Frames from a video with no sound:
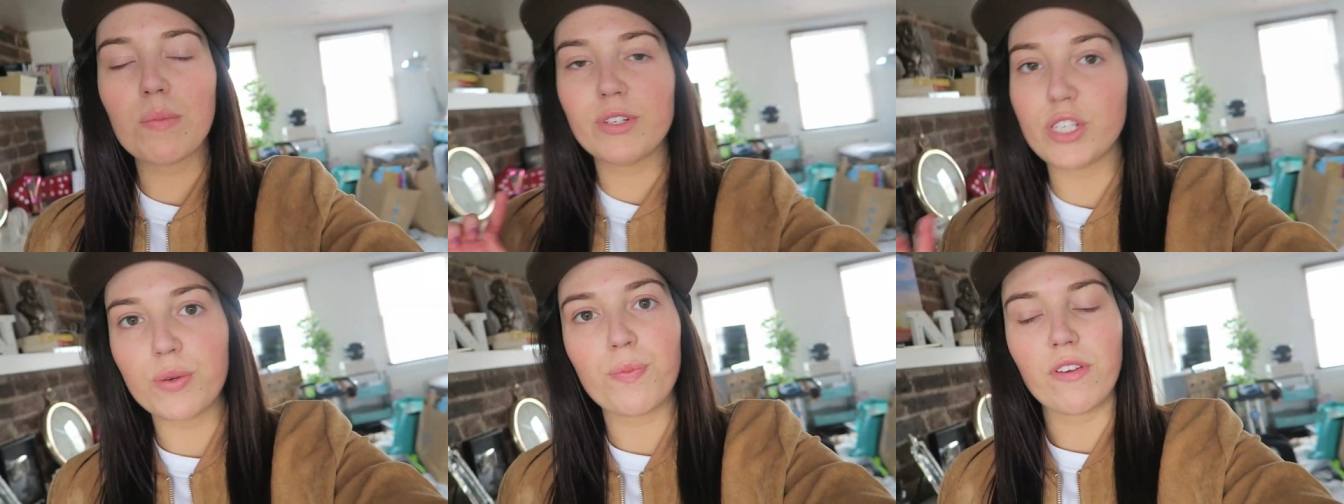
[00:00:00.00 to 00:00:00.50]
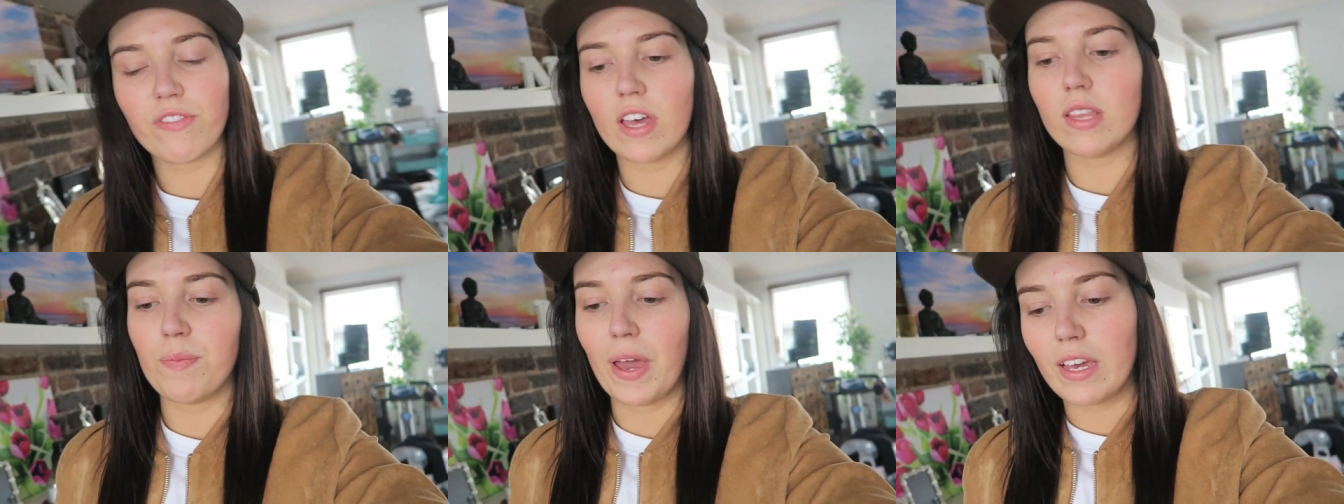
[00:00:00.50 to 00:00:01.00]
I do
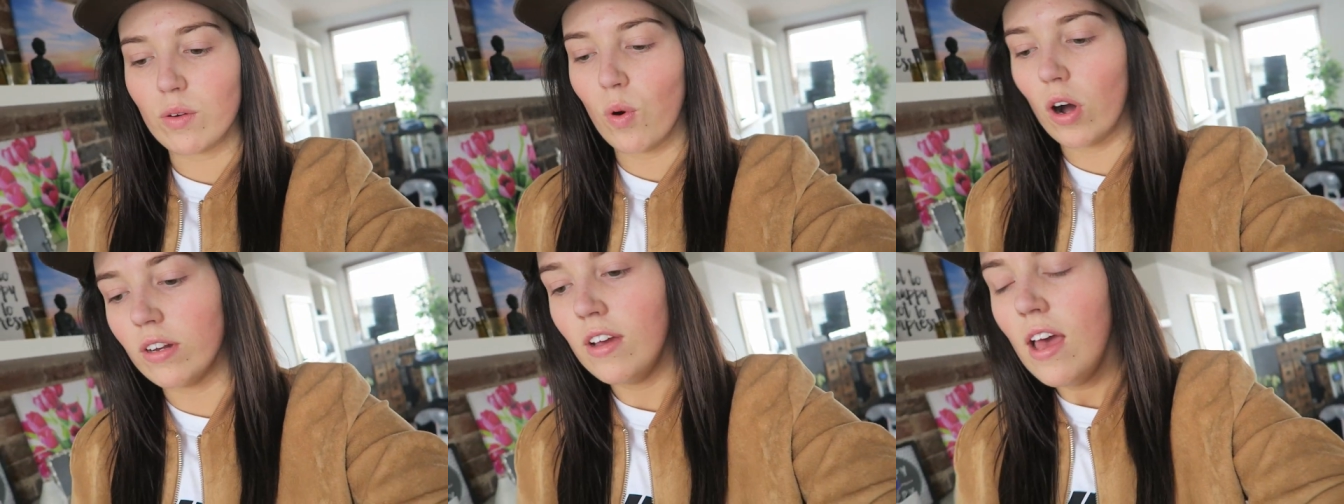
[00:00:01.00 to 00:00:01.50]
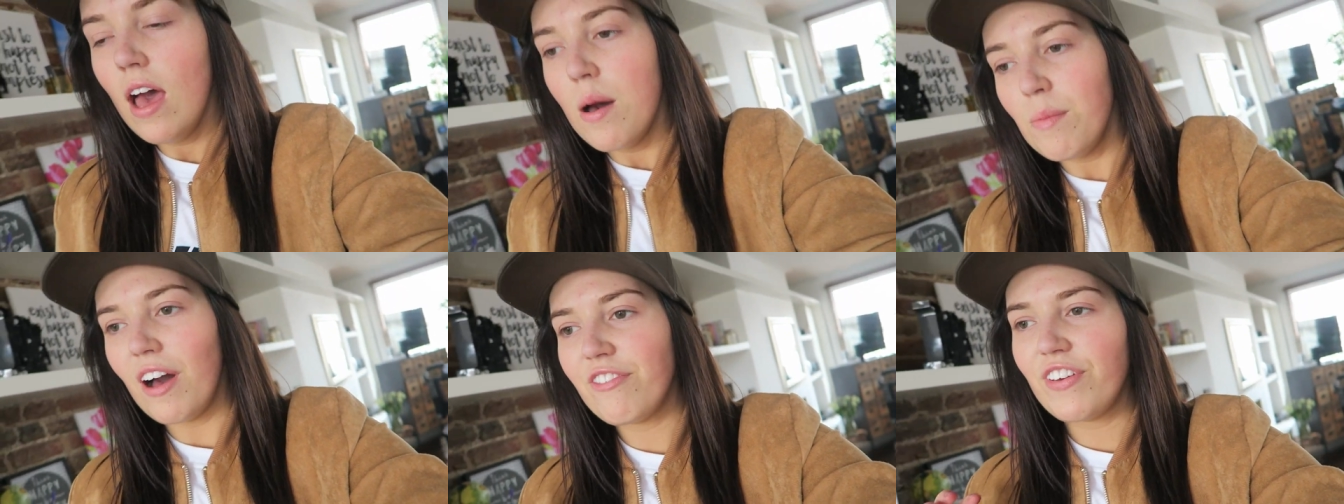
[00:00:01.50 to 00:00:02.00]
prefer the pink one.
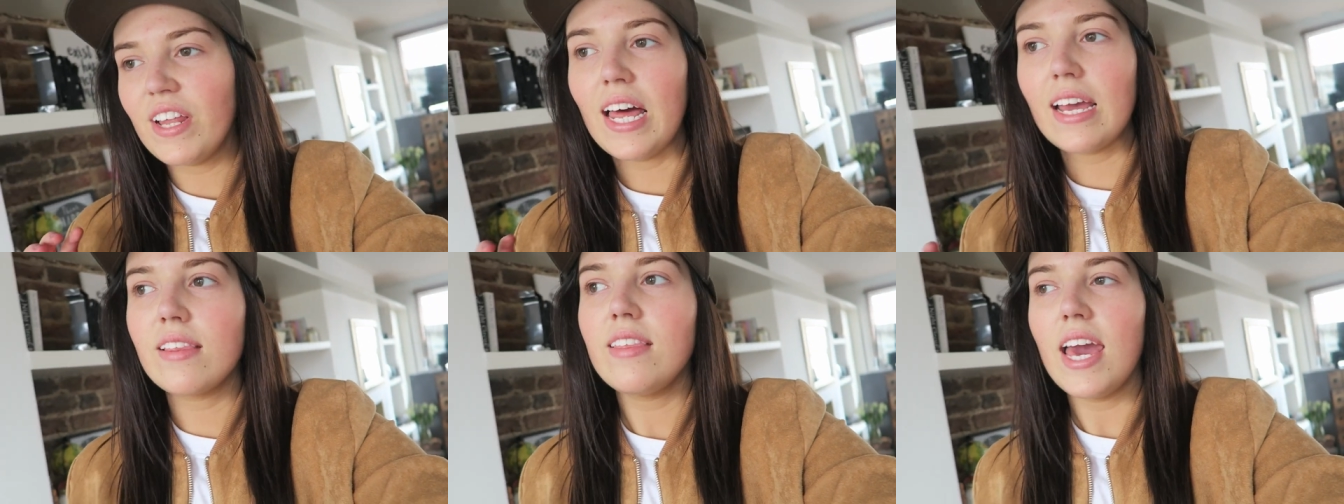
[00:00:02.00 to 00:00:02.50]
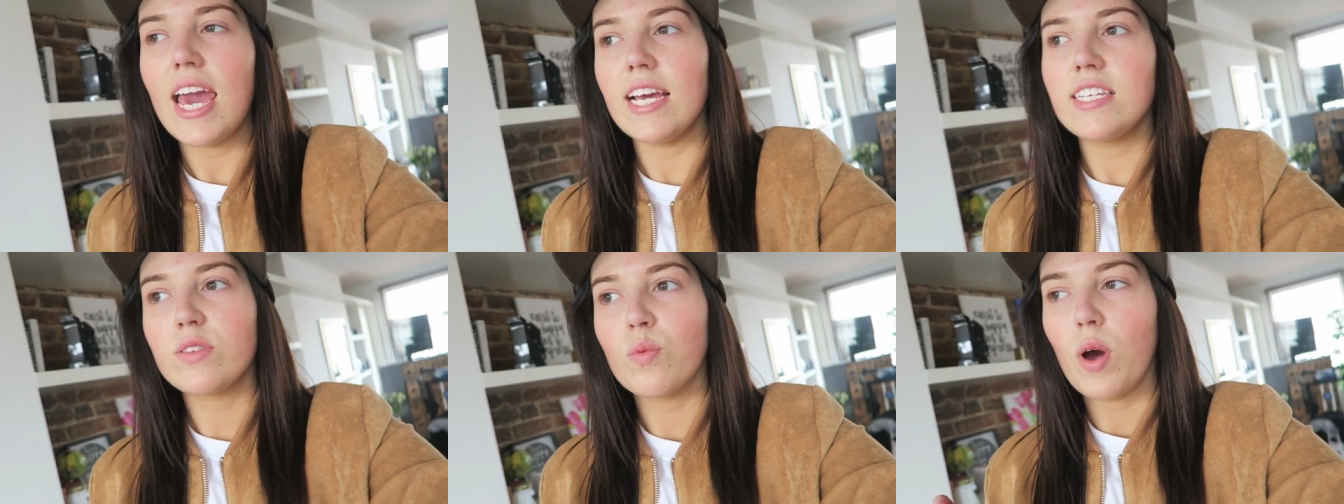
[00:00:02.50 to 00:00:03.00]
But I feel like
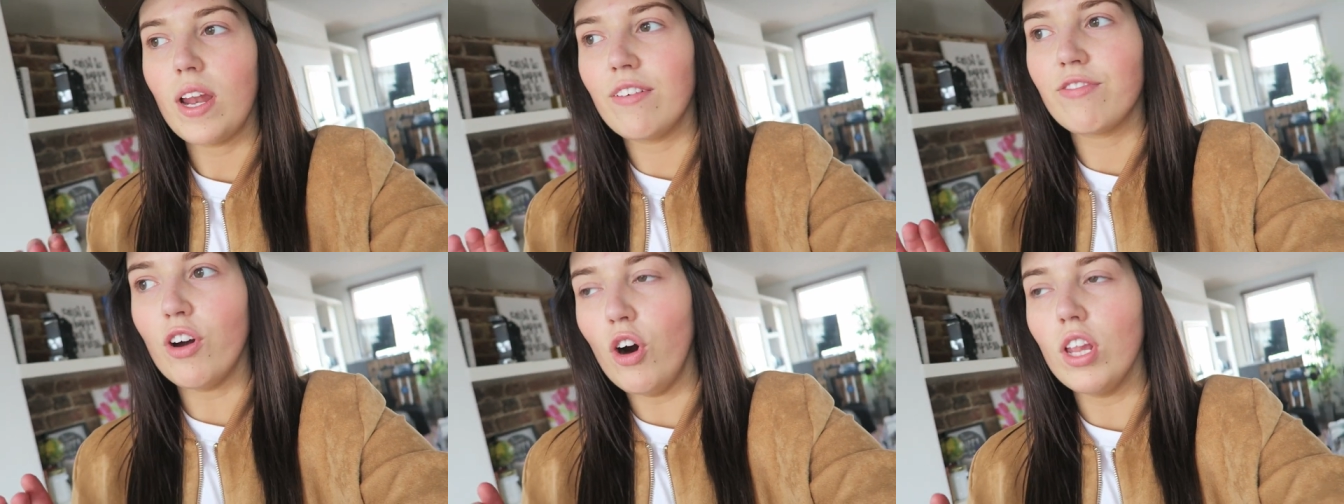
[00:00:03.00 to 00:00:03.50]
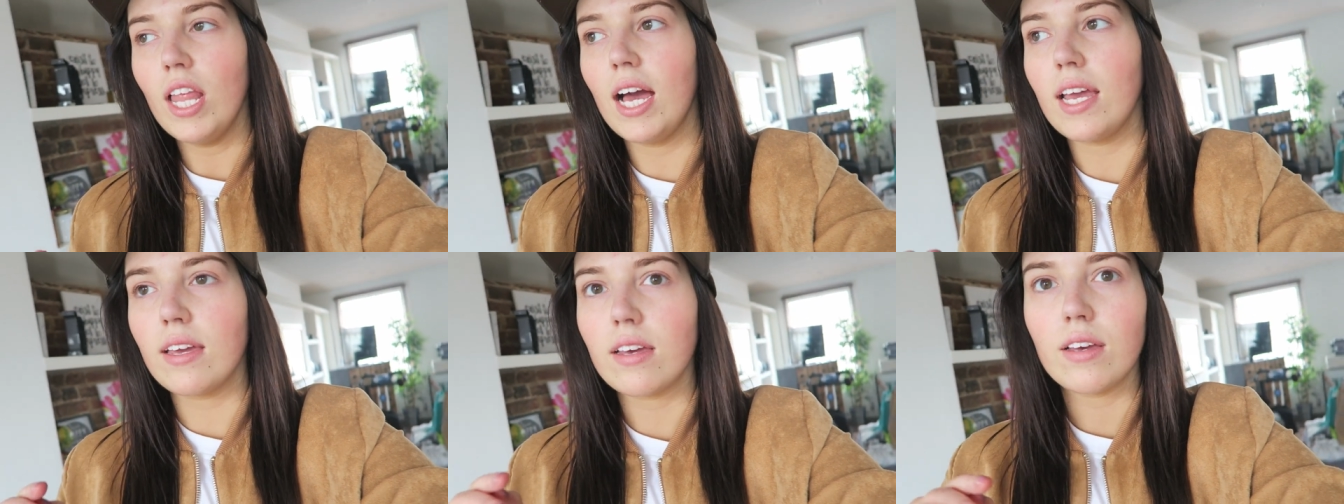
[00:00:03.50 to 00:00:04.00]
this, when I've got
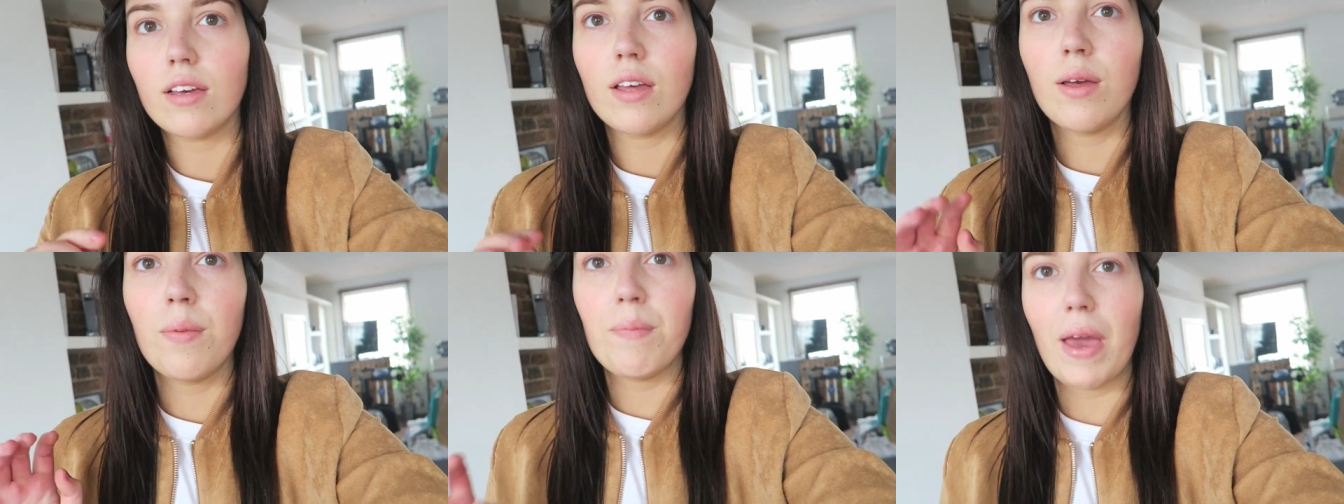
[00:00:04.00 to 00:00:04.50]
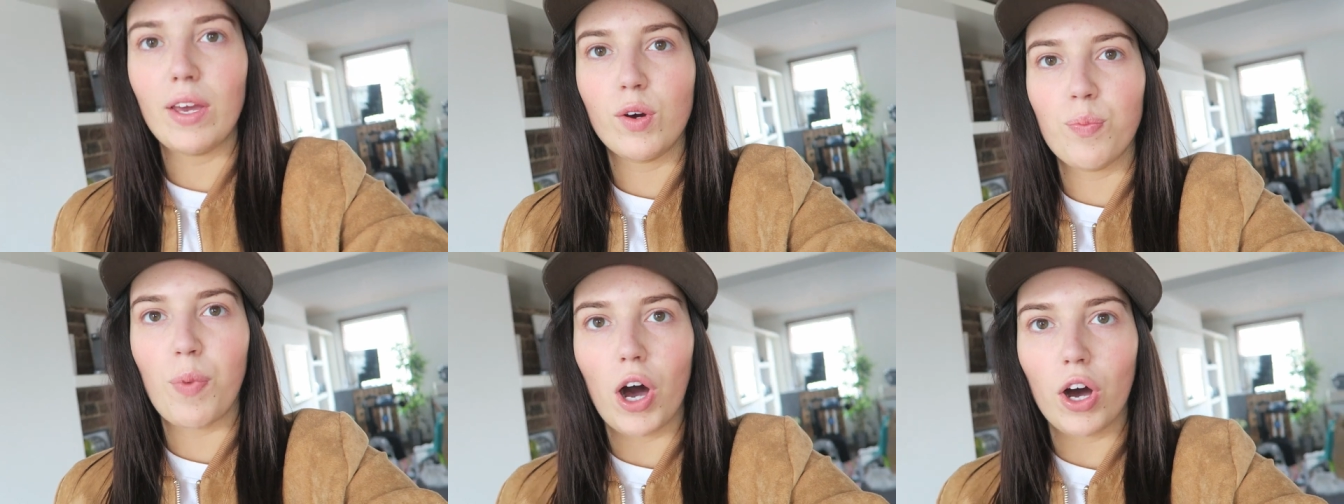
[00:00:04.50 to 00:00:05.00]
like makeup